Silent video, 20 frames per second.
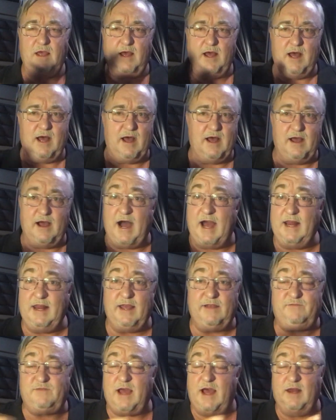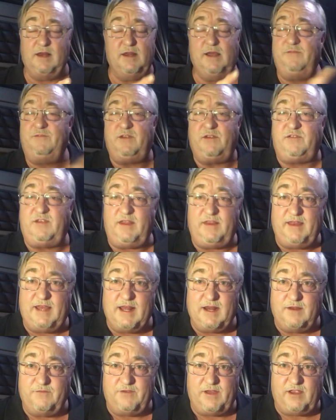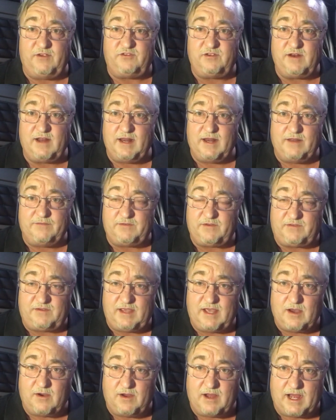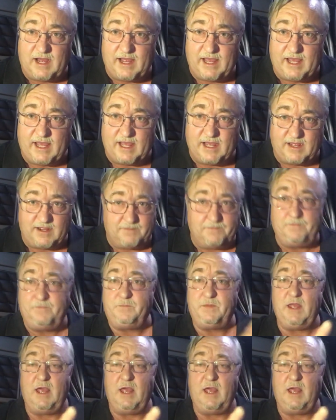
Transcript: I love to see the elevation. I love to see how high I am.